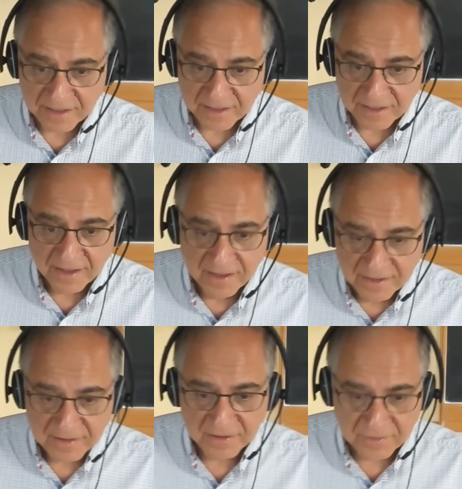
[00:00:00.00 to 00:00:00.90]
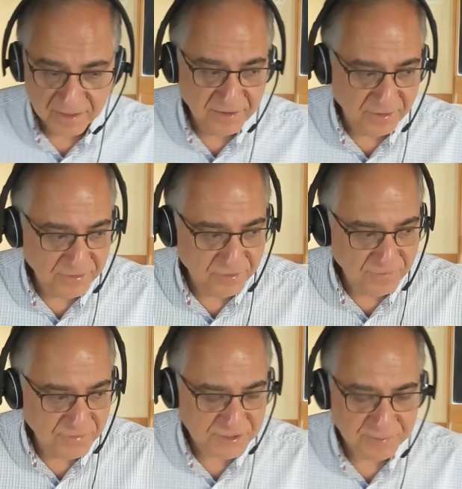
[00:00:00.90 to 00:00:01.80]
Like uh, in our
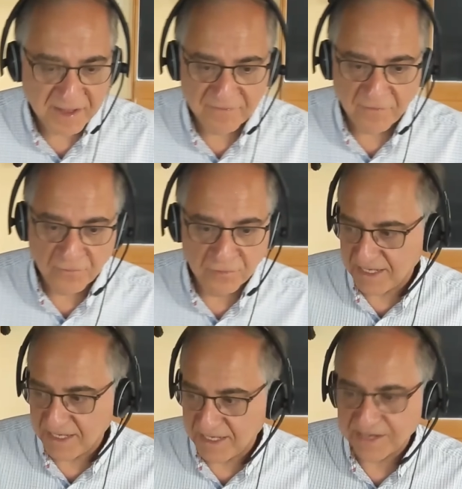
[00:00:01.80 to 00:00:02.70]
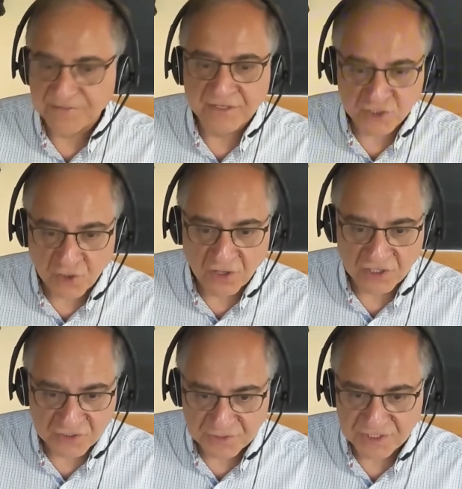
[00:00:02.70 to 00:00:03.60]
universe, we have, of course, electric
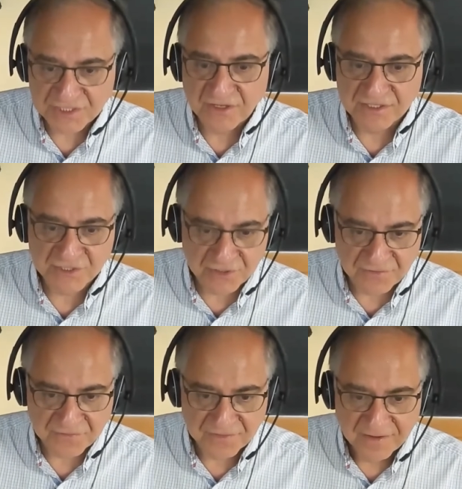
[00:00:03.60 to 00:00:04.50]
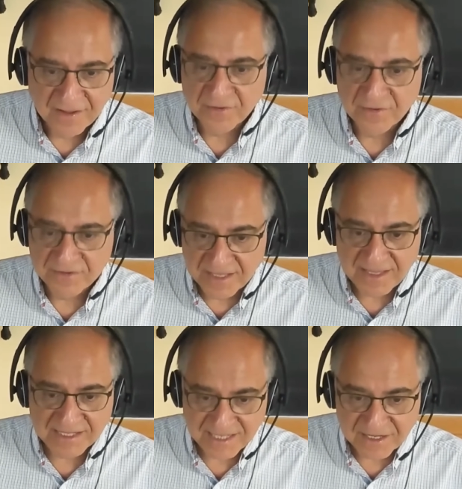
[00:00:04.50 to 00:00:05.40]
charge, which is conserved, but that
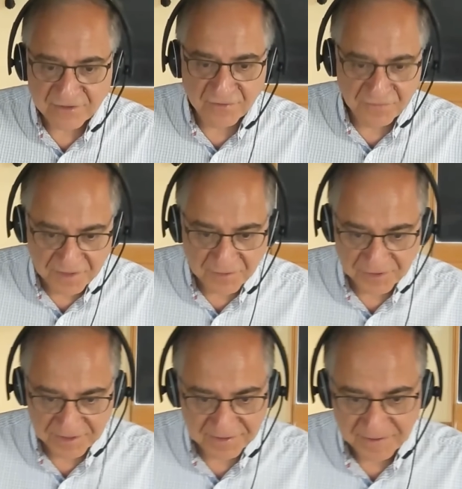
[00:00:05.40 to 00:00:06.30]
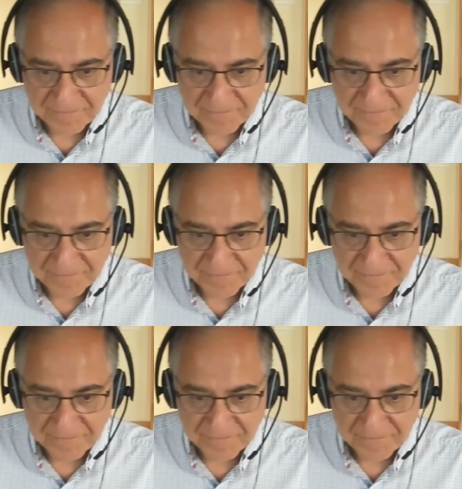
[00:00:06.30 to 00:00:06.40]
has electrical field with it.